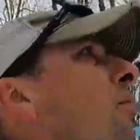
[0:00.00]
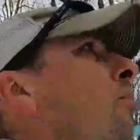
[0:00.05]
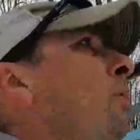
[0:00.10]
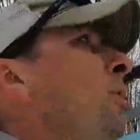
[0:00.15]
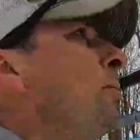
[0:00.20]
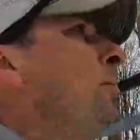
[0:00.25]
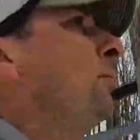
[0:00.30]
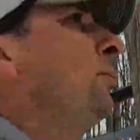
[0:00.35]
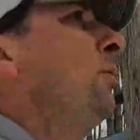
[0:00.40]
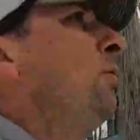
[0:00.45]

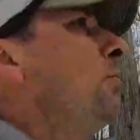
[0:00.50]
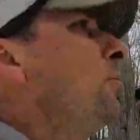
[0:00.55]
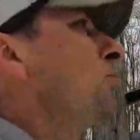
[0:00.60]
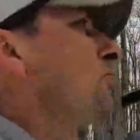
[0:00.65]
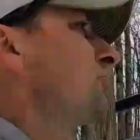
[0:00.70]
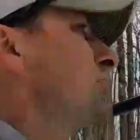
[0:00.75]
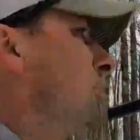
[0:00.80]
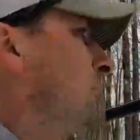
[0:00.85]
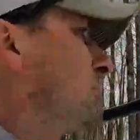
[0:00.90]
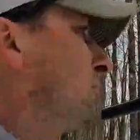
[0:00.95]
I'm
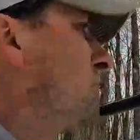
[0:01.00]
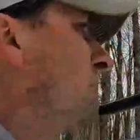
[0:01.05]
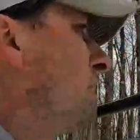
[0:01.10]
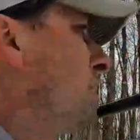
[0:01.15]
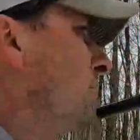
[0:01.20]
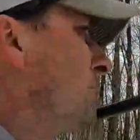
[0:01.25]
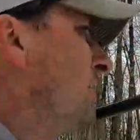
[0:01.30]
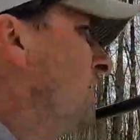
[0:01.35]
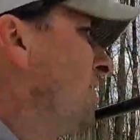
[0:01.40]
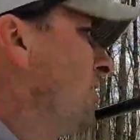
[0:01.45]
almost up
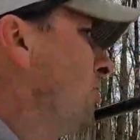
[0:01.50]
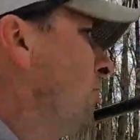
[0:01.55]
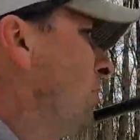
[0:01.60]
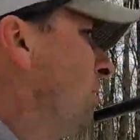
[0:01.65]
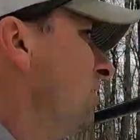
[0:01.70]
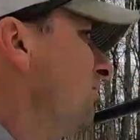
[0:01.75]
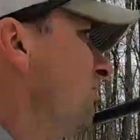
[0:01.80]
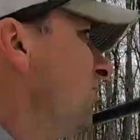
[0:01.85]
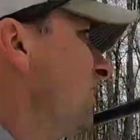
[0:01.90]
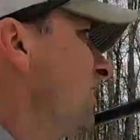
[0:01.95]
top now,
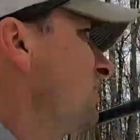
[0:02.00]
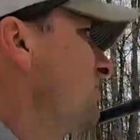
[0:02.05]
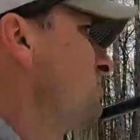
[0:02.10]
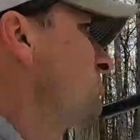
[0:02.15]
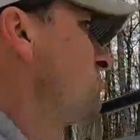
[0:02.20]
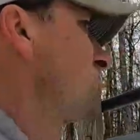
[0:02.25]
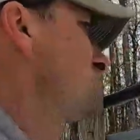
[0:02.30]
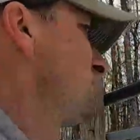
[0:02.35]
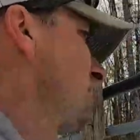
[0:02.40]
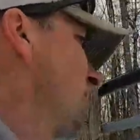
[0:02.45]
but if I can just